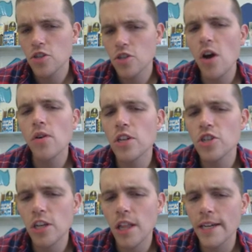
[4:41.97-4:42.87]
show that
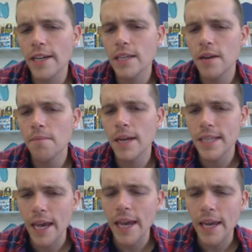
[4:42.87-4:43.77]
she liked him by
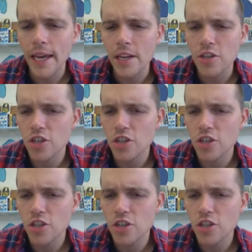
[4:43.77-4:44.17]
saying it.